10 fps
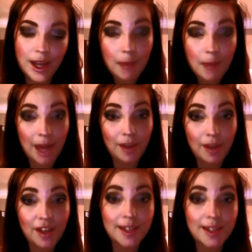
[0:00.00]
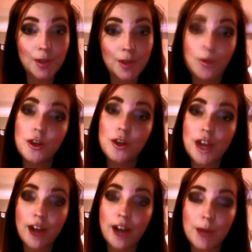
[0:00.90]
Anyway, thanks so much for watching.
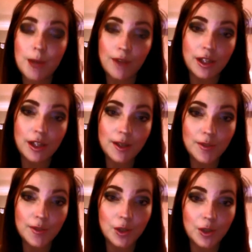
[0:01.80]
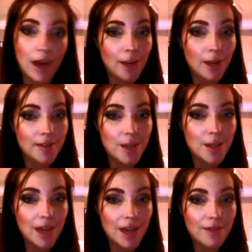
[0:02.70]
I hope you found it useful, and I will see you
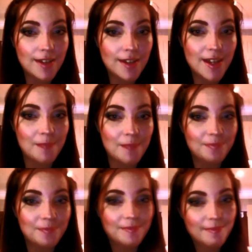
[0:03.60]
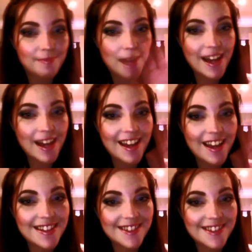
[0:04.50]
again very soon. Bye guys!